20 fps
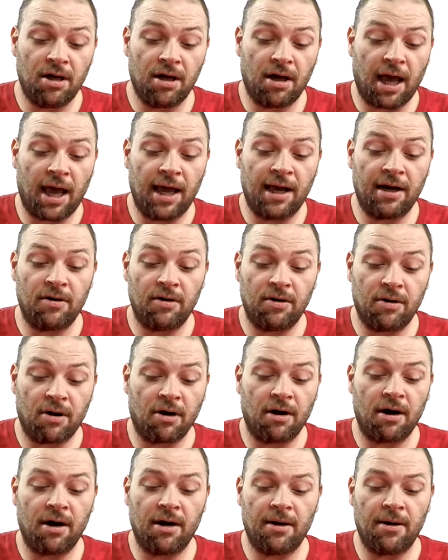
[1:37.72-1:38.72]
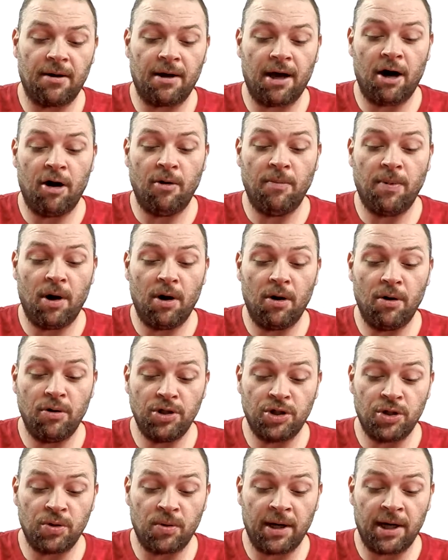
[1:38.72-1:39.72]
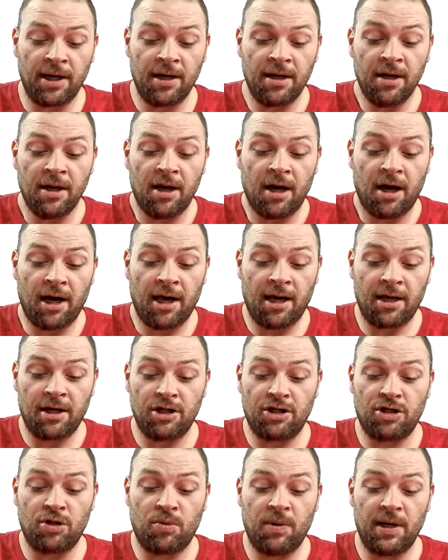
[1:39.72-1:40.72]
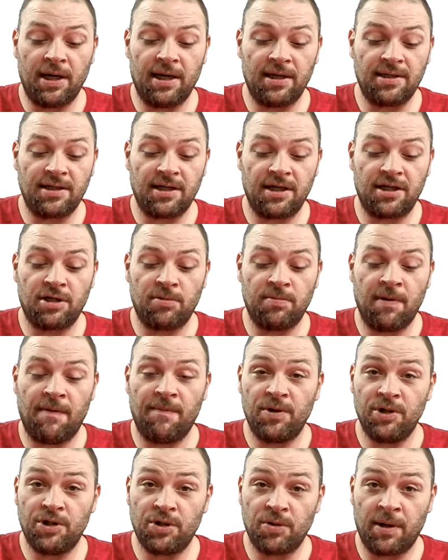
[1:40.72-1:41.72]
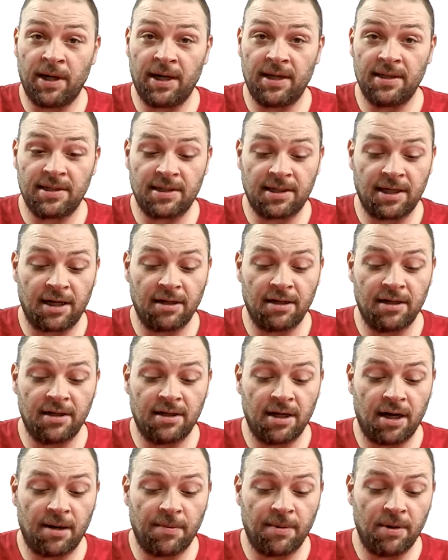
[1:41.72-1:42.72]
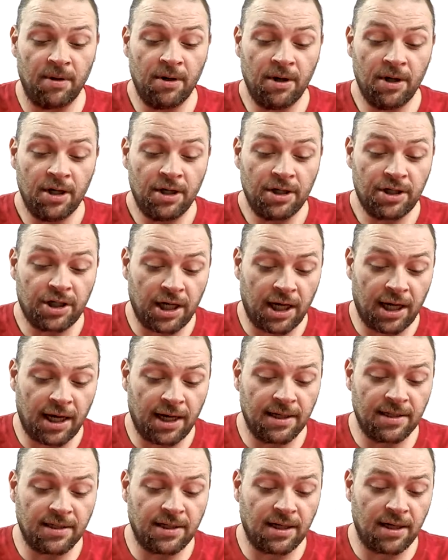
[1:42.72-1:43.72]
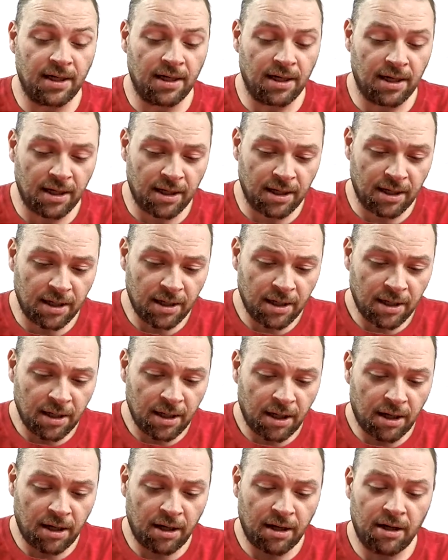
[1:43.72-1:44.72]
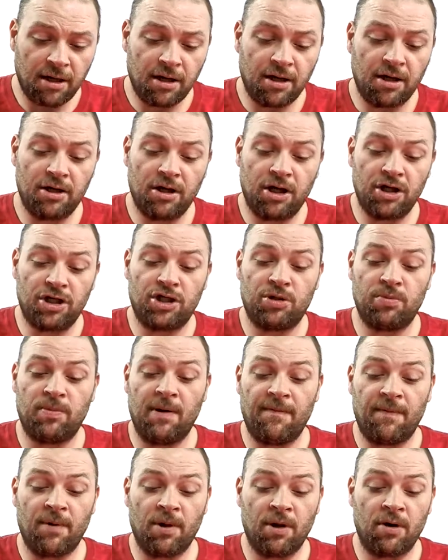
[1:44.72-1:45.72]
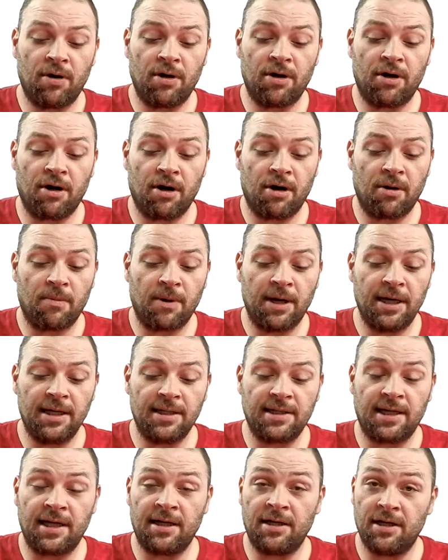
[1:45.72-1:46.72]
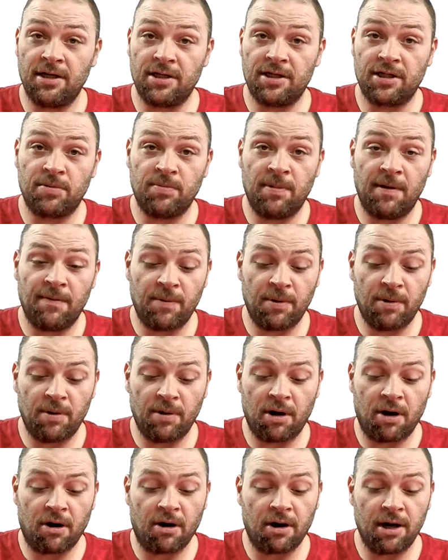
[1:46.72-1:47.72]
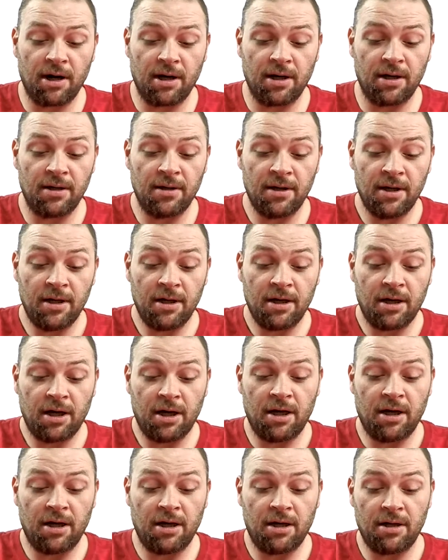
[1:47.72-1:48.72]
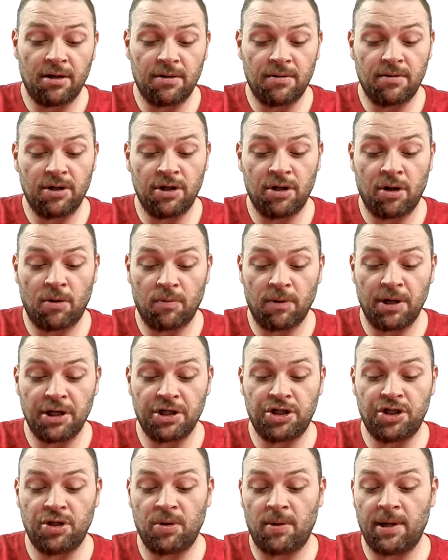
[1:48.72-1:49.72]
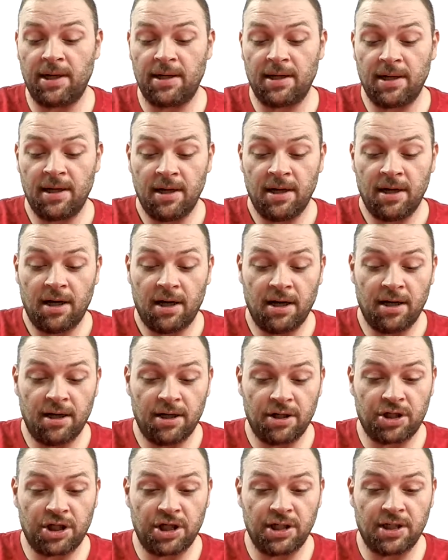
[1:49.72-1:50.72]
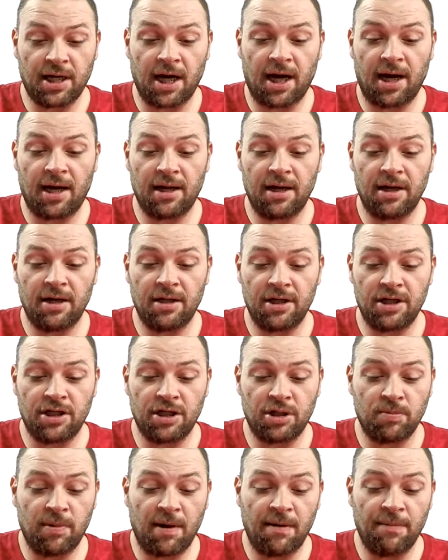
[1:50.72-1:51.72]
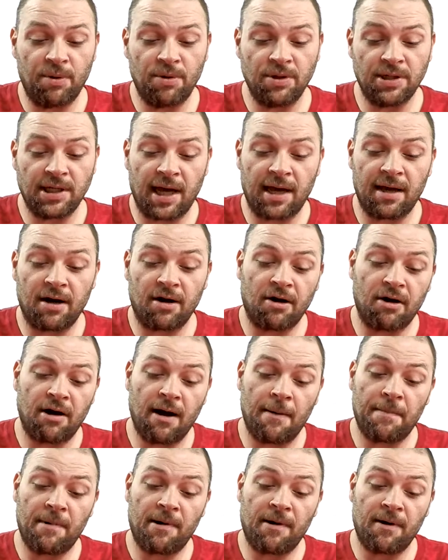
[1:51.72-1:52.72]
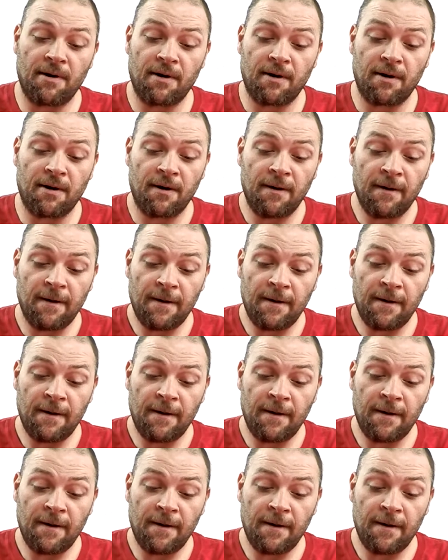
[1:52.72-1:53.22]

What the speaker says: ankle or elbow joint and a twist, a swivel joint instead of the double. She has a swivel on her wrist and a swivel or wrist joint. She's got the swivels at her upper